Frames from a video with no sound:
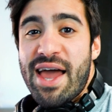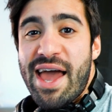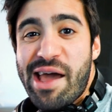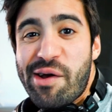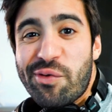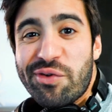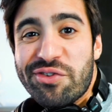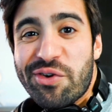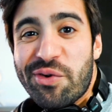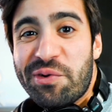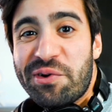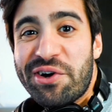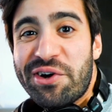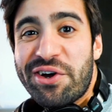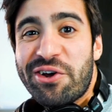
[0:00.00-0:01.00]
Hey, what's
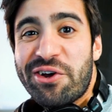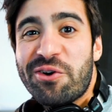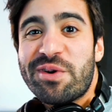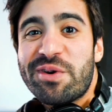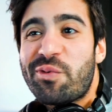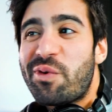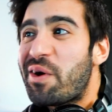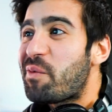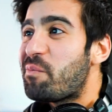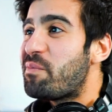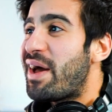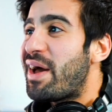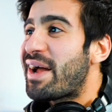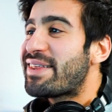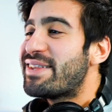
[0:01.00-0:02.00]
going on, everybody? Welcome
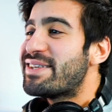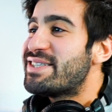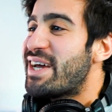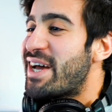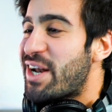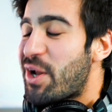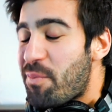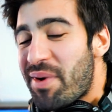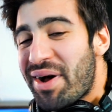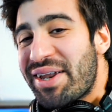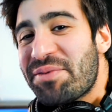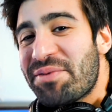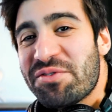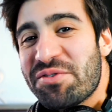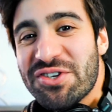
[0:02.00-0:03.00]
back to the channel. My
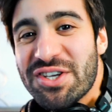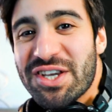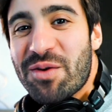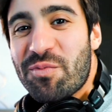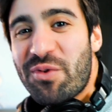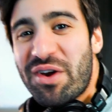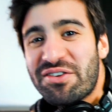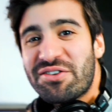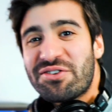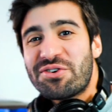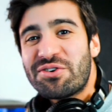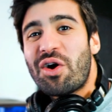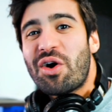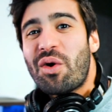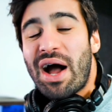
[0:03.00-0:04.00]
name is Jacob
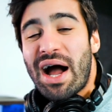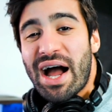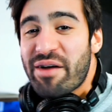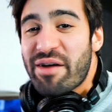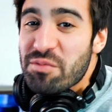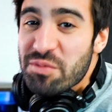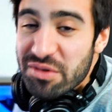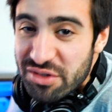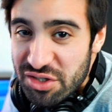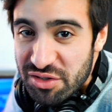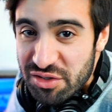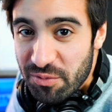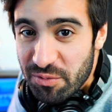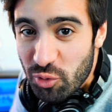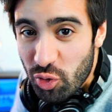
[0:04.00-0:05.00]
Restituto. I'm a musician
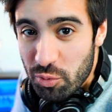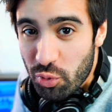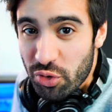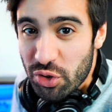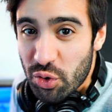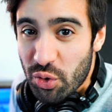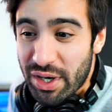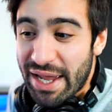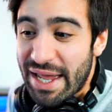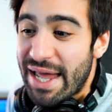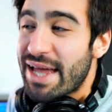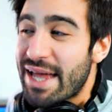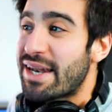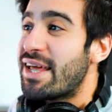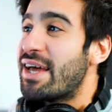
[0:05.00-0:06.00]
from Northport, New York,
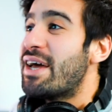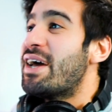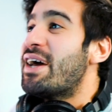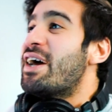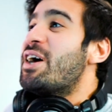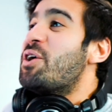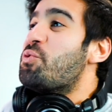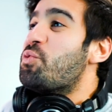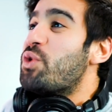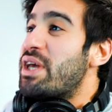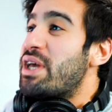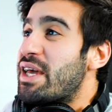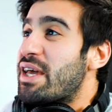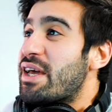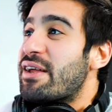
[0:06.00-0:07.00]
and
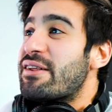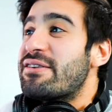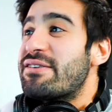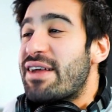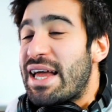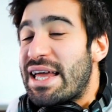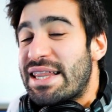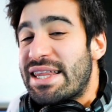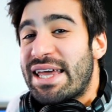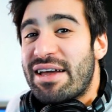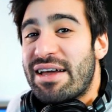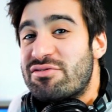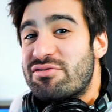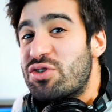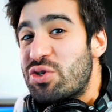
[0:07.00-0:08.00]
we sadly
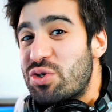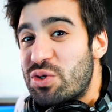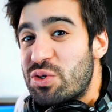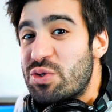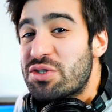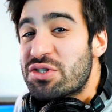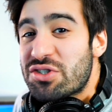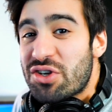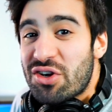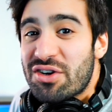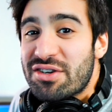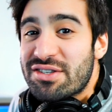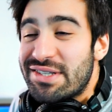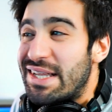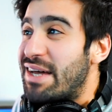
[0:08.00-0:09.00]
have two
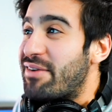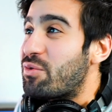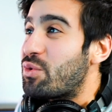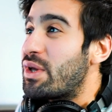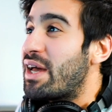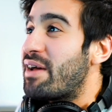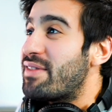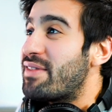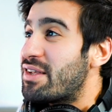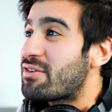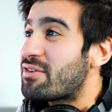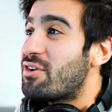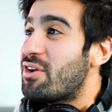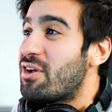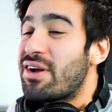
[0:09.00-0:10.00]
songs left. We have this
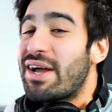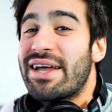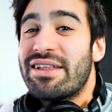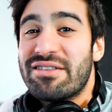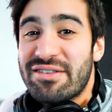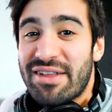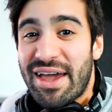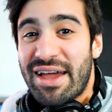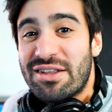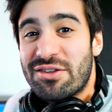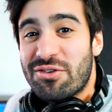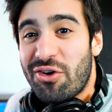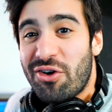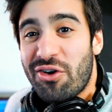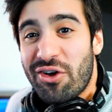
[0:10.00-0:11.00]
song and Stand
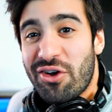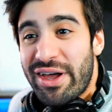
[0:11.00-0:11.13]
Tall.